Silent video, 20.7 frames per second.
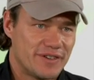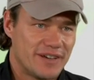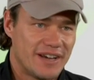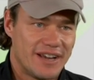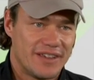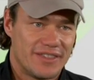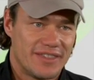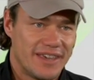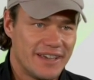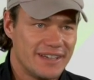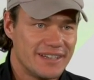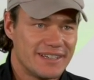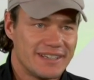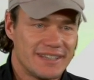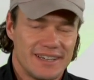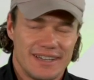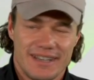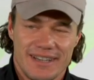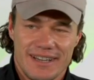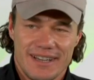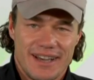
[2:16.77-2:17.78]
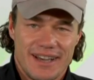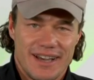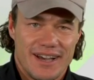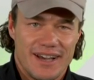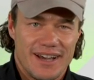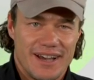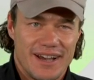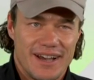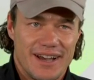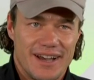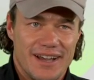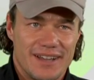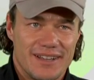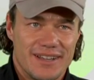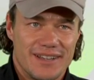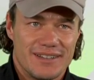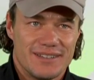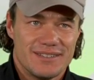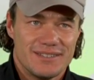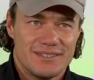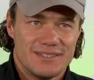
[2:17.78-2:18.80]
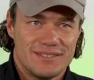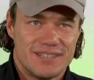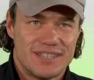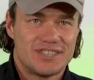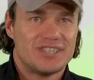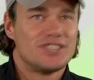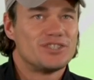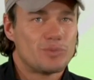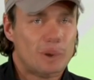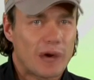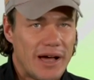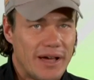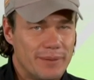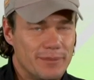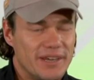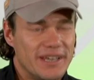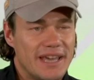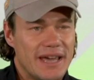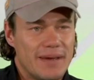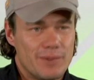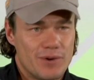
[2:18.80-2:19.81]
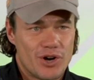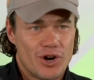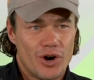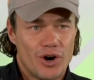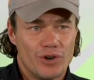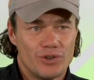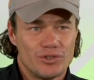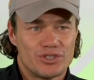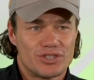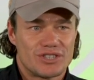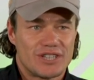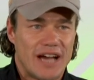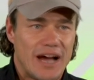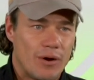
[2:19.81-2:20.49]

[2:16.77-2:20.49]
And I think this is why I became a coach.